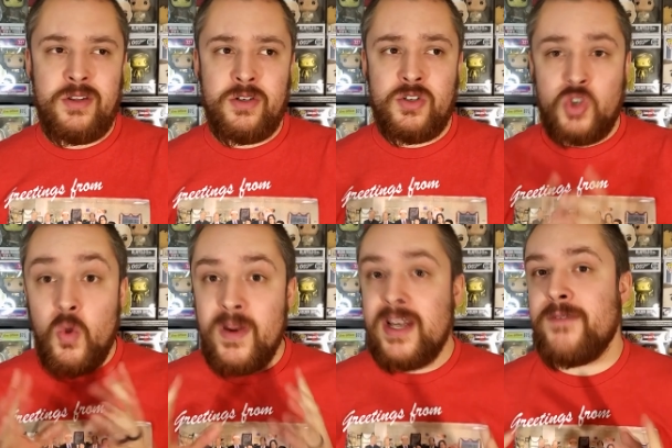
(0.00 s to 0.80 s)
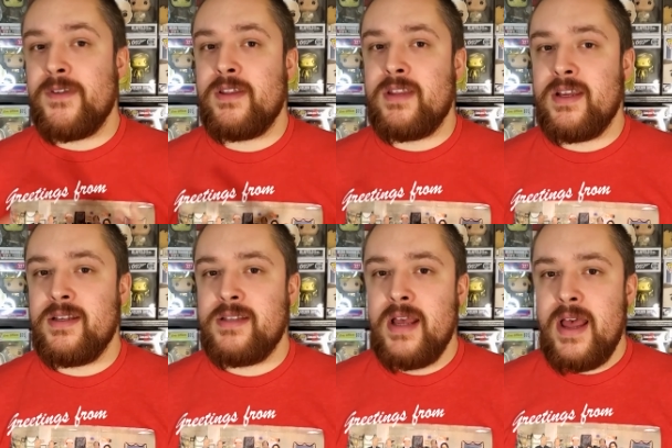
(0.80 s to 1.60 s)
There's so many different
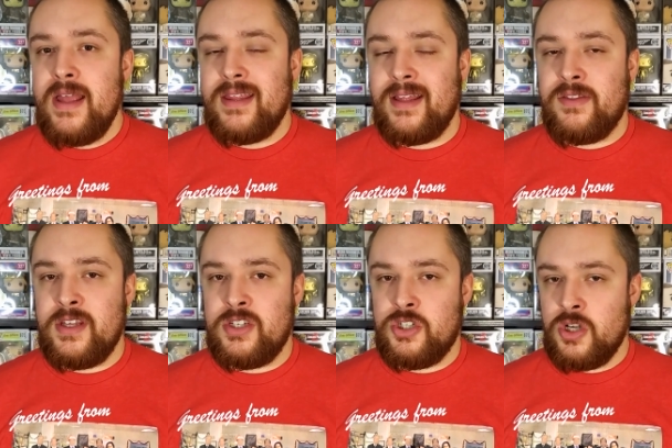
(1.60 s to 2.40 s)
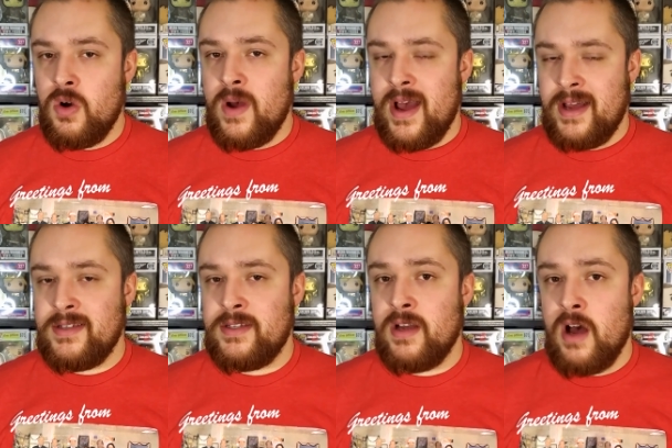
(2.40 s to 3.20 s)
things that this show
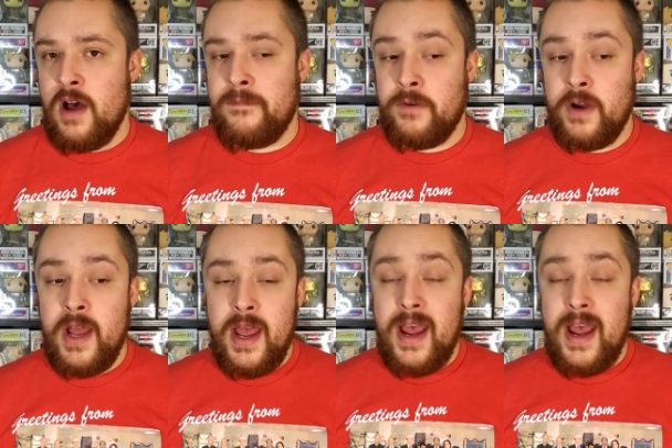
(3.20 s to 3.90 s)
has to offer.